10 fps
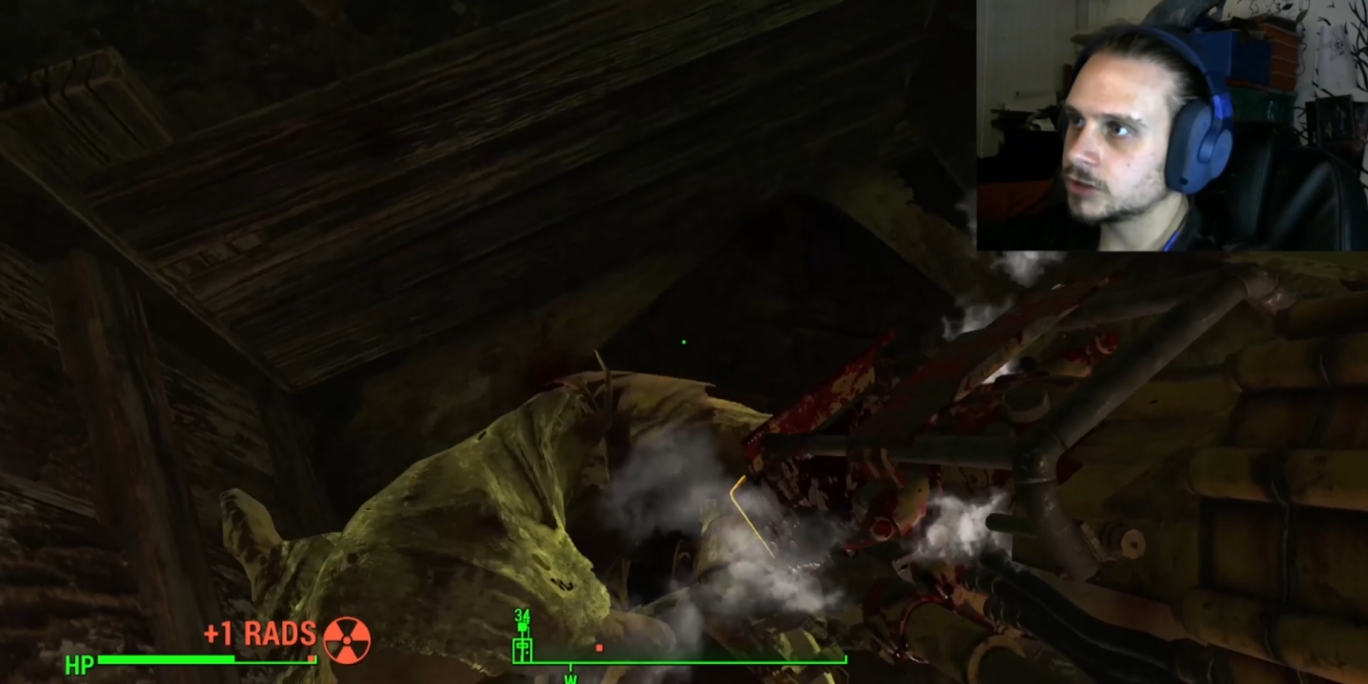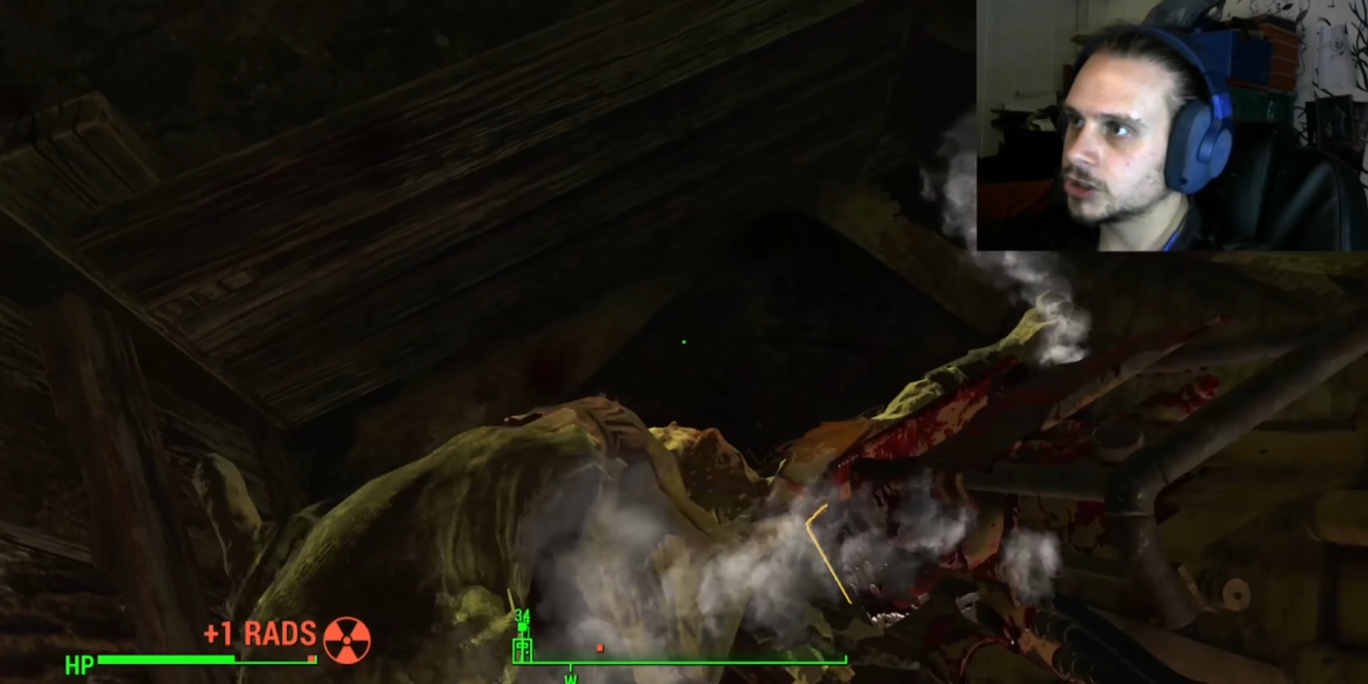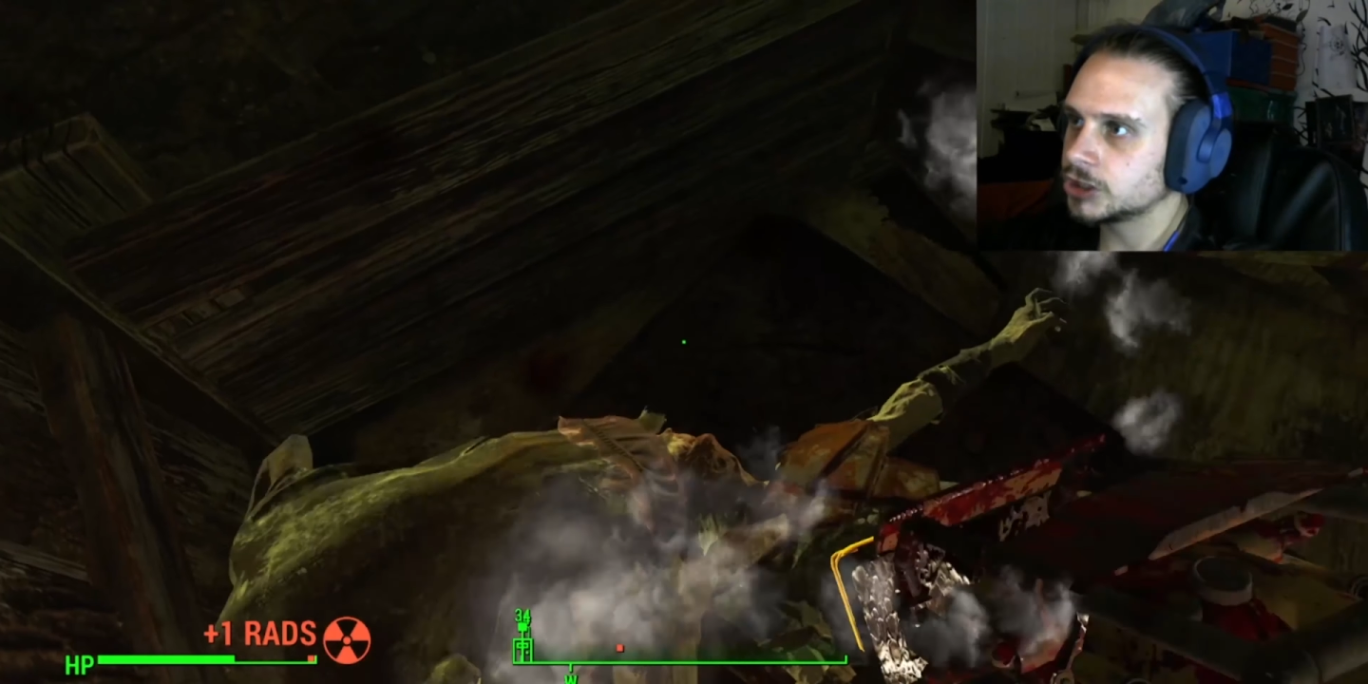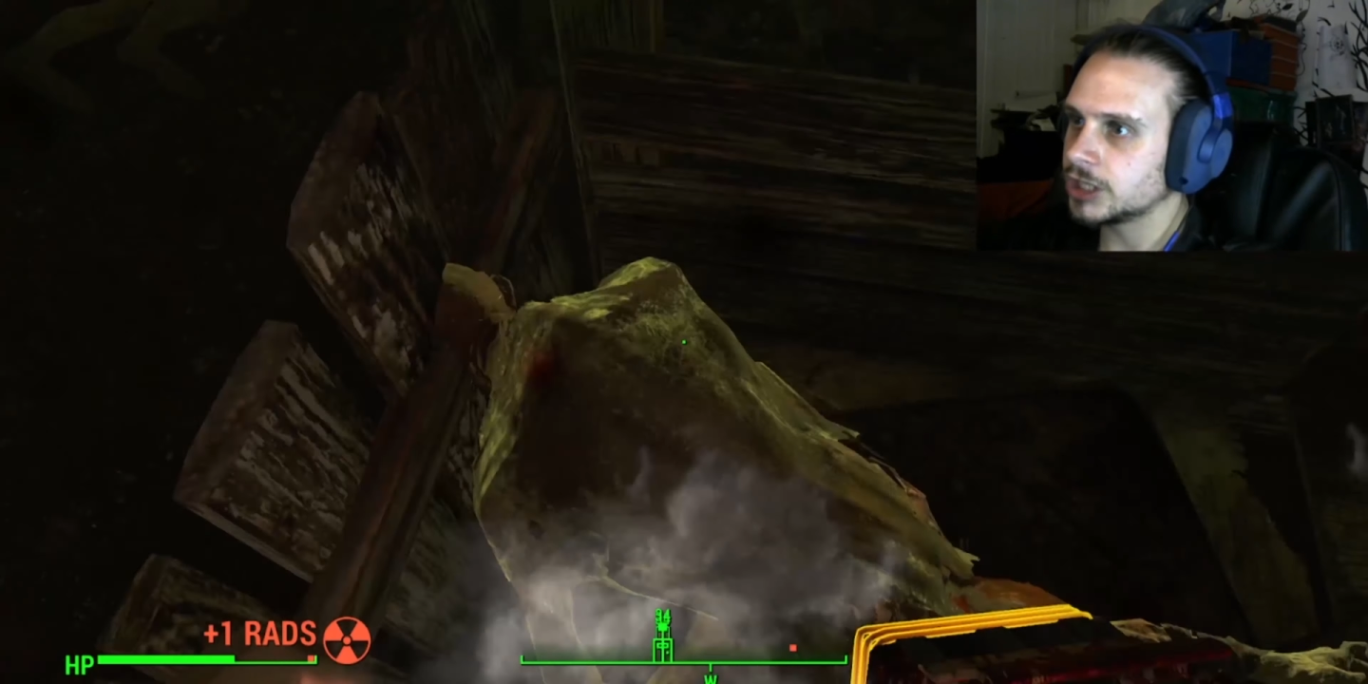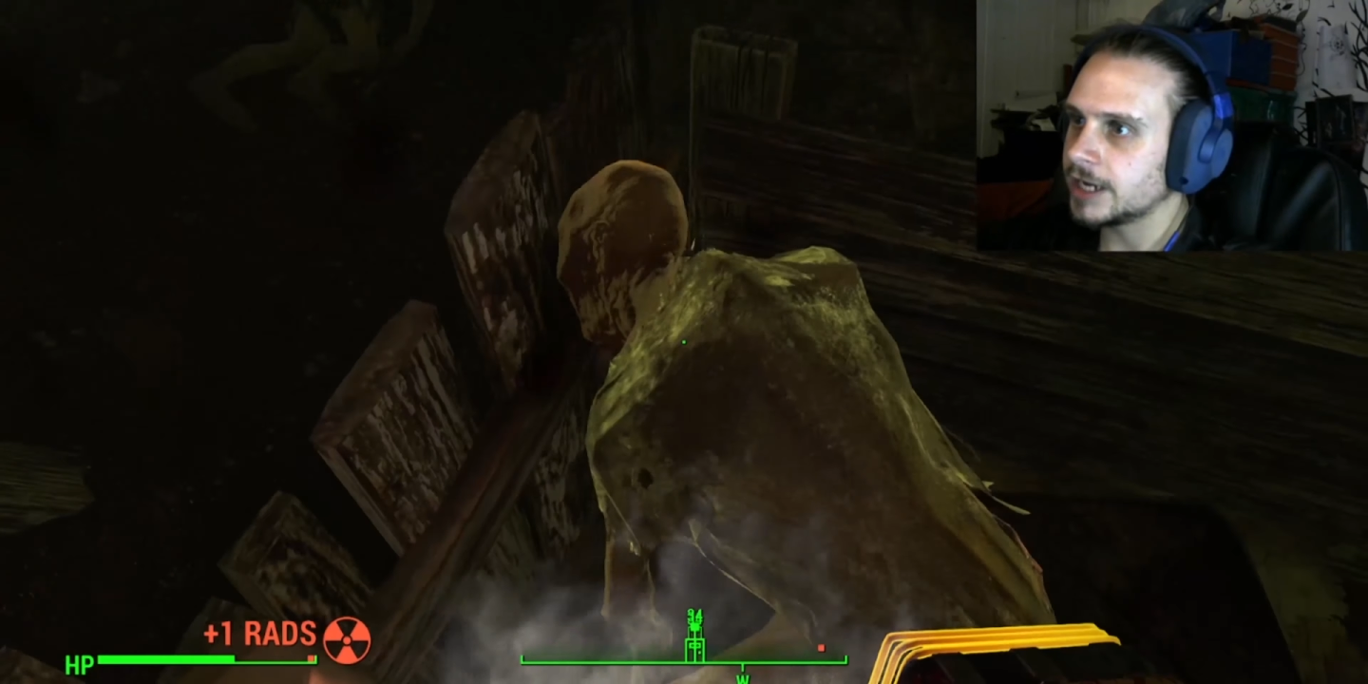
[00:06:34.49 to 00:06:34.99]

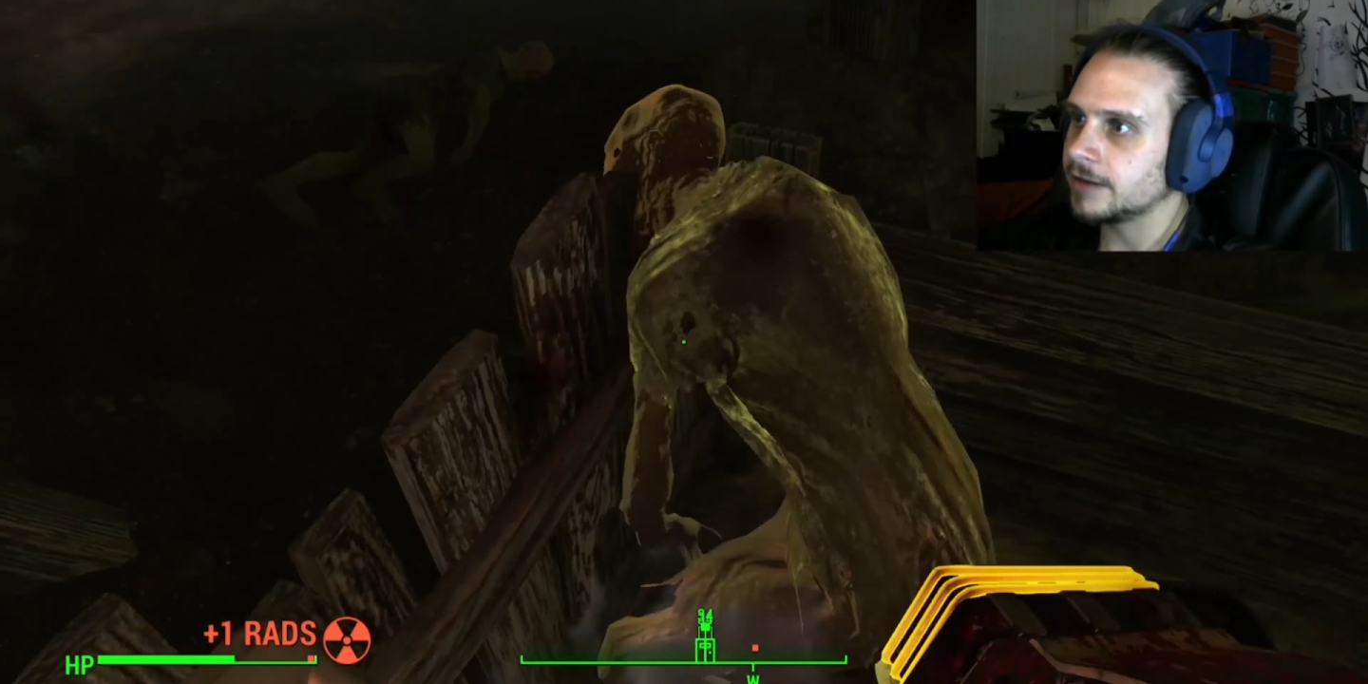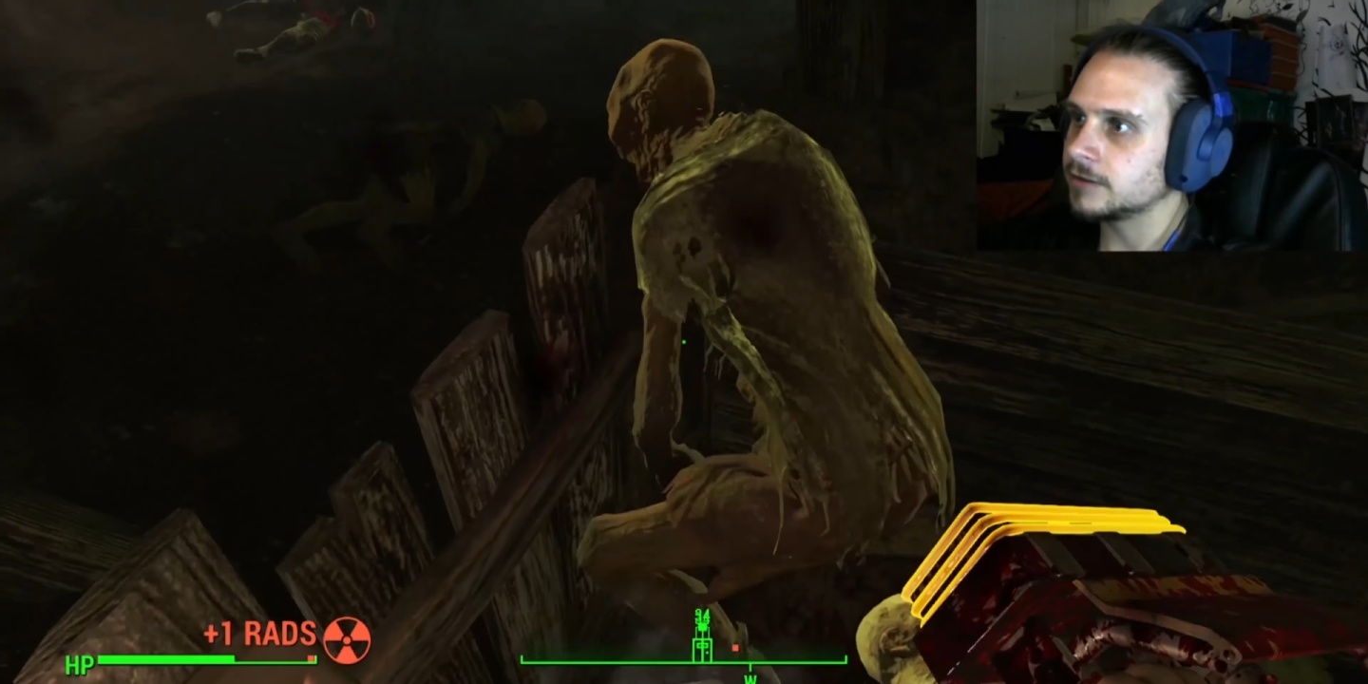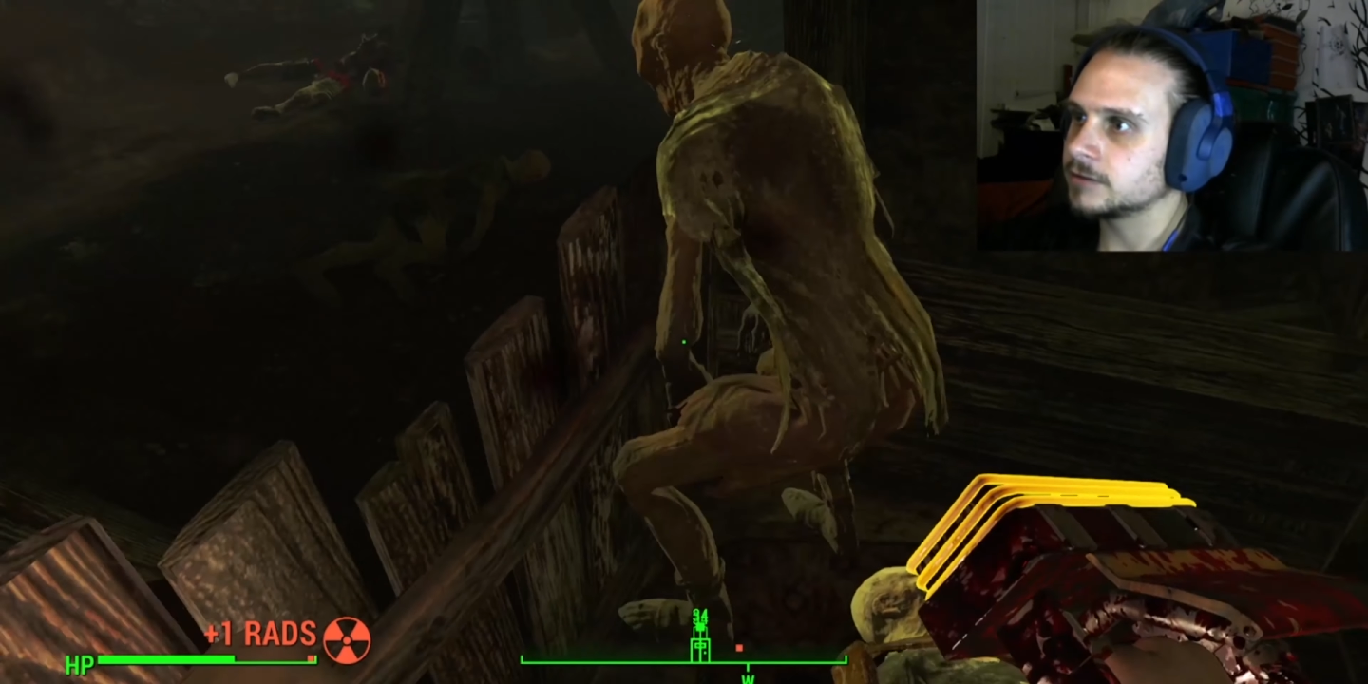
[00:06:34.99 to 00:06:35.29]
shit.